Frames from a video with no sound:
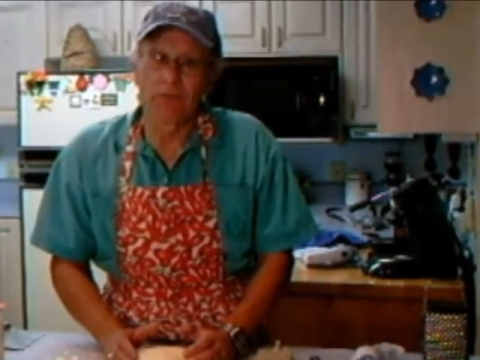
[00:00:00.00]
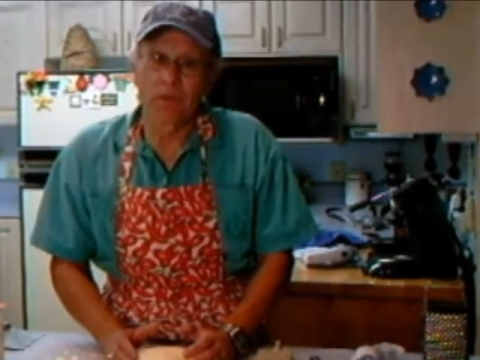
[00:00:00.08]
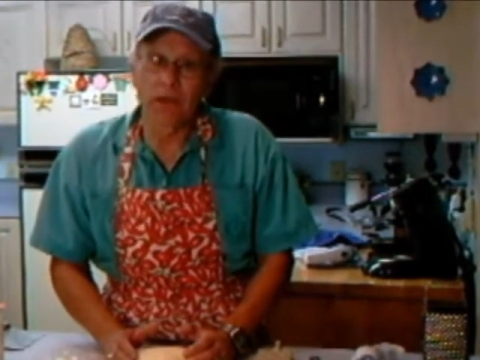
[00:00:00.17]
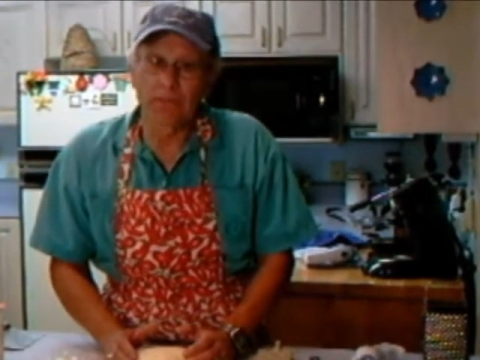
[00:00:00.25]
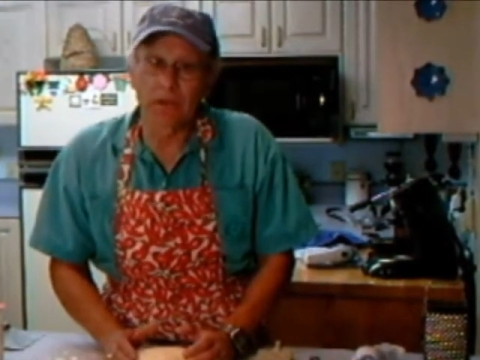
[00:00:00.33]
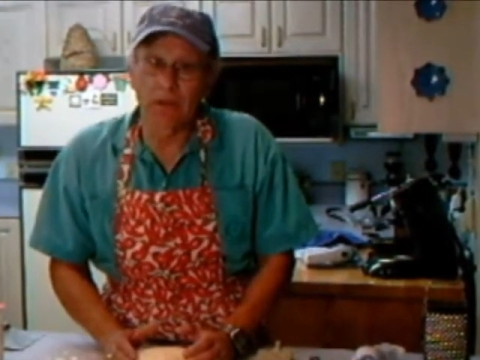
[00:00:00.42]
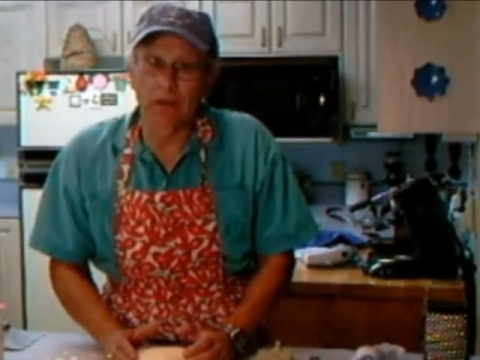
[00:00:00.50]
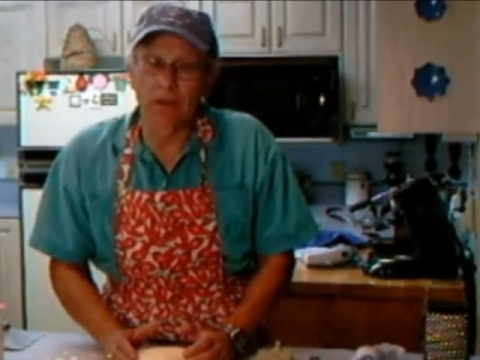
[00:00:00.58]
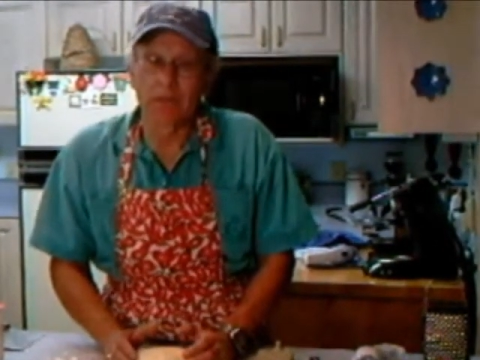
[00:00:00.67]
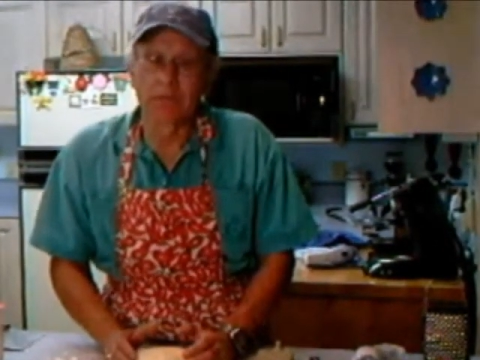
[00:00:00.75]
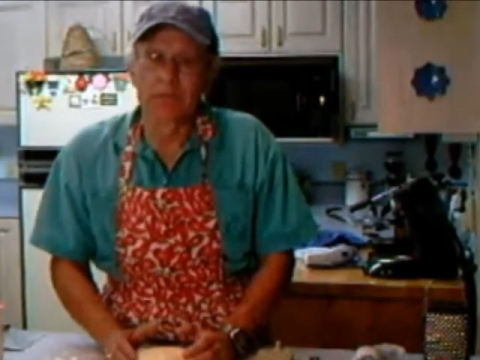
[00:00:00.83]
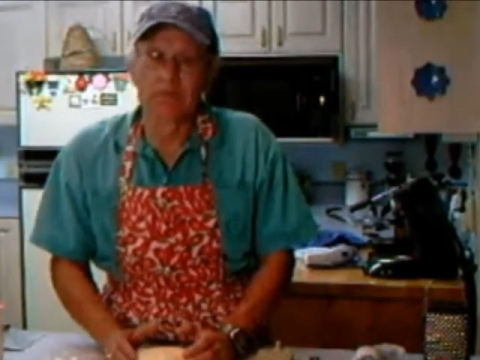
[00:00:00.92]

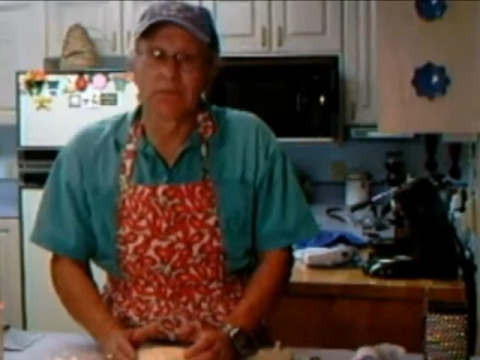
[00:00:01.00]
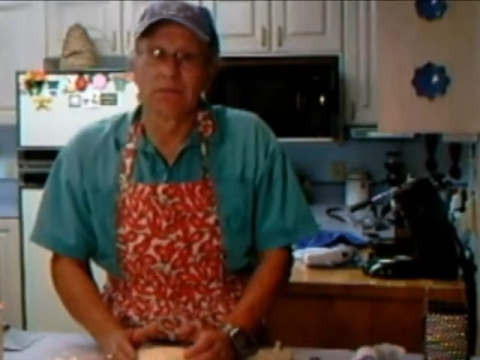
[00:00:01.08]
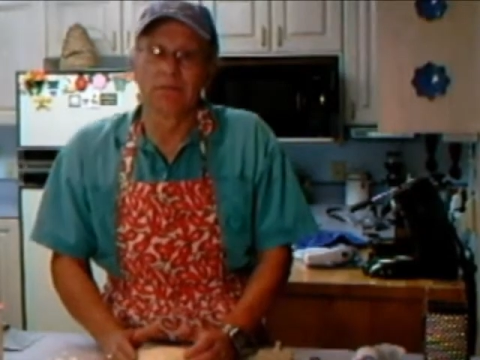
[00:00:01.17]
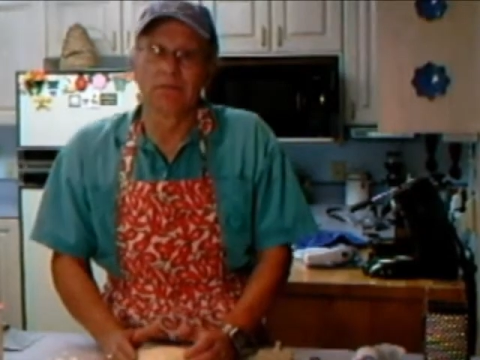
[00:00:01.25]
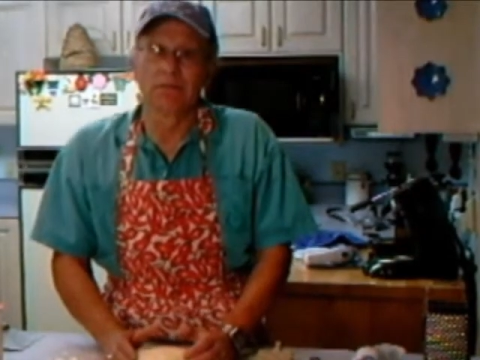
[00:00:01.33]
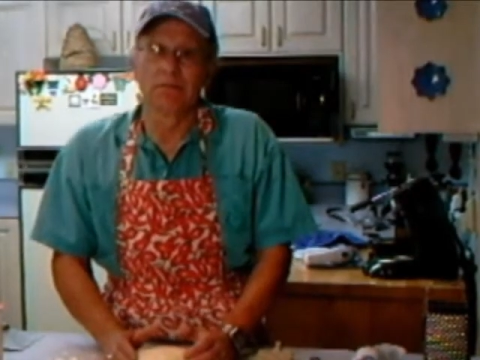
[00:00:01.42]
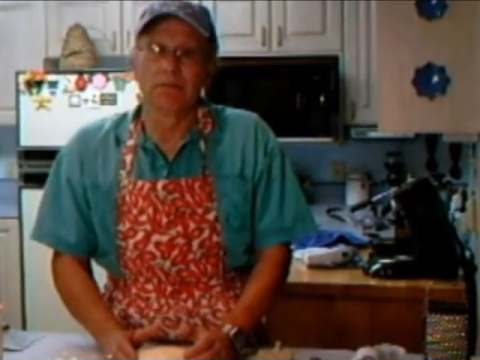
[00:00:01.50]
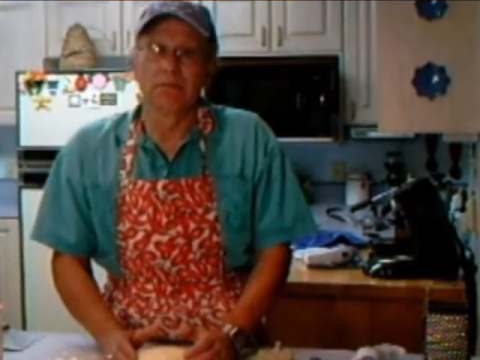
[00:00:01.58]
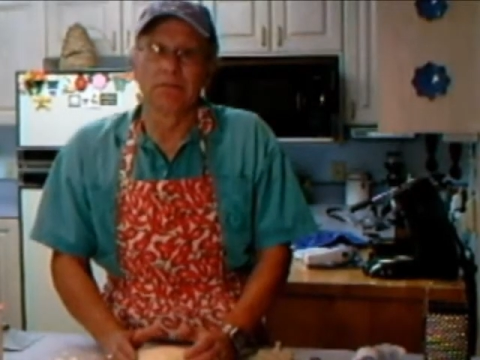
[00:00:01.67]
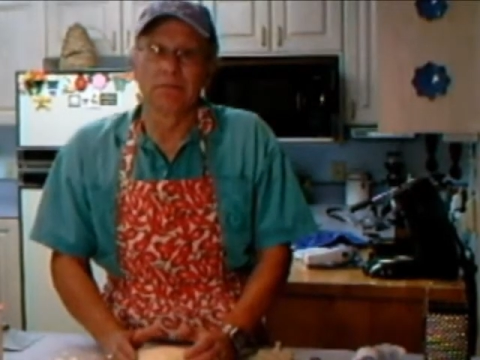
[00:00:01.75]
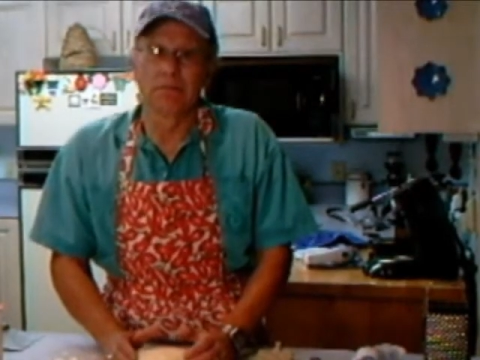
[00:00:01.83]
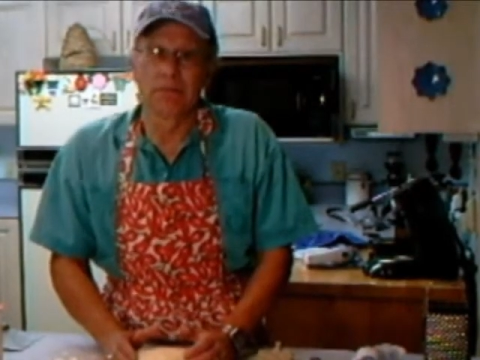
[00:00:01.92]
fluffier
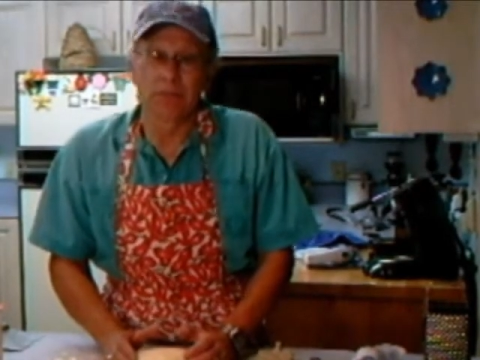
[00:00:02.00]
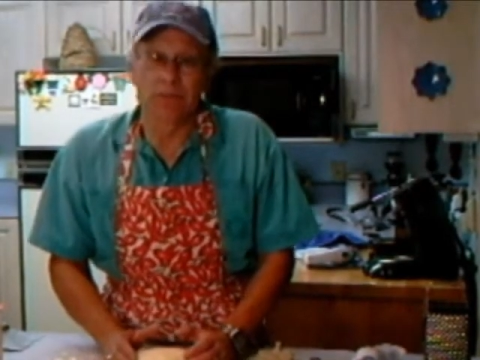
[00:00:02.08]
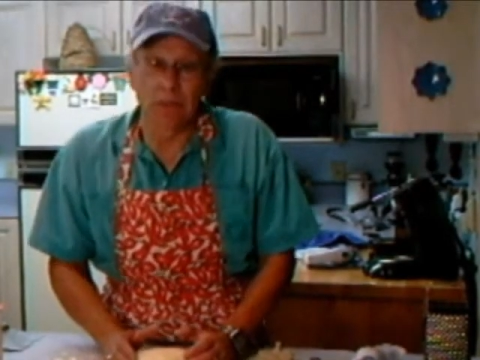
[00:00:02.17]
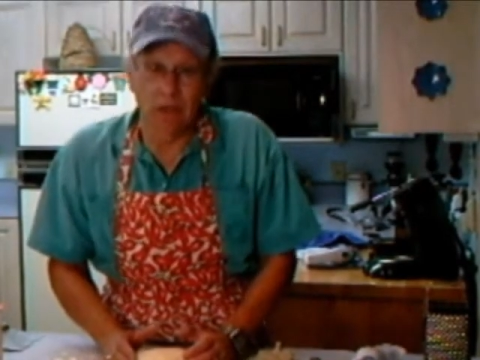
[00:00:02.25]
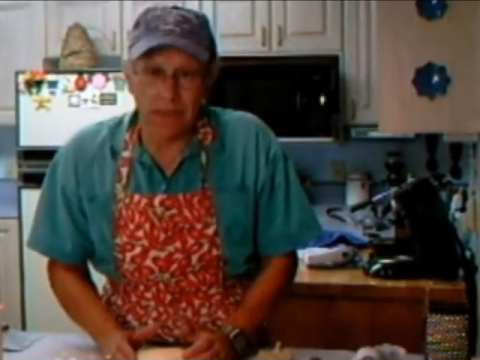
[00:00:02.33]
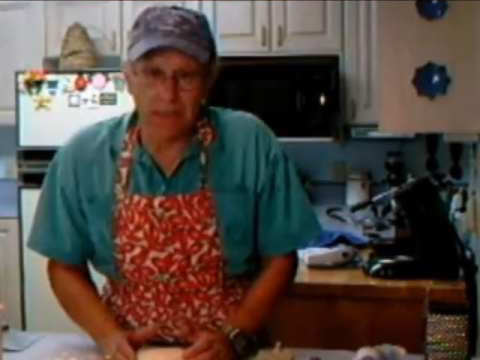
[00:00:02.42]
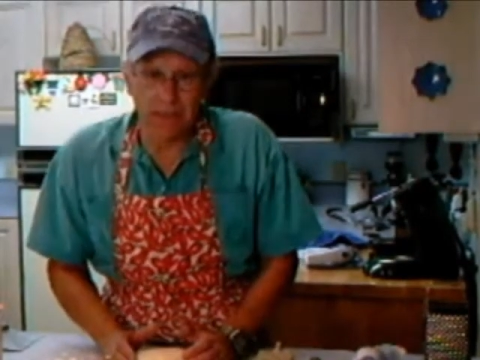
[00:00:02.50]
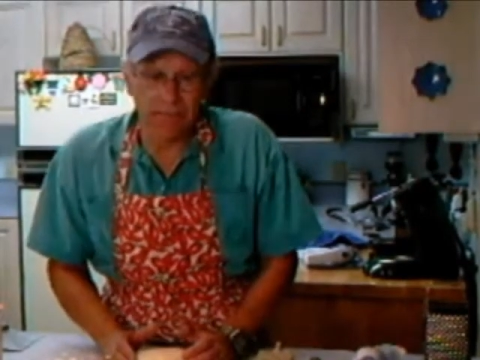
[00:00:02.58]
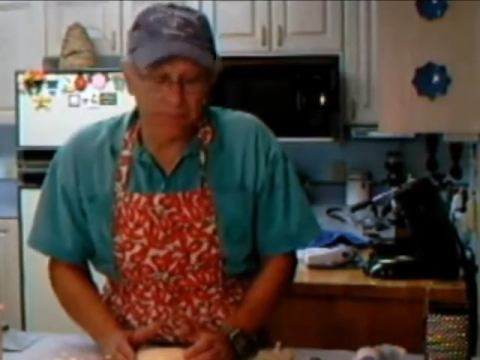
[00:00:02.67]
gnocchi.